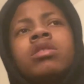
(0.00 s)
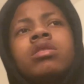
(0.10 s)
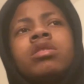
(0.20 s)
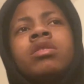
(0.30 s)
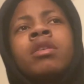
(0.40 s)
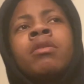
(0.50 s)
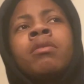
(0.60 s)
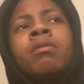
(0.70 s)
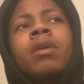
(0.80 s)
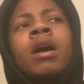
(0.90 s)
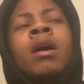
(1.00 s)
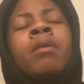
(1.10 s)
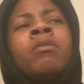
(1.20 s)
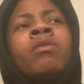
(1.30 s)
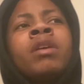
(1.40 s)
So
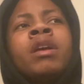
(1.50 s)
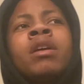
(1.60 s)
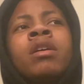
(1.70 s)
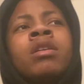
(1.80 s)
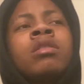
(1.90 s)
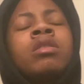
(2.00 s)
I'm over here.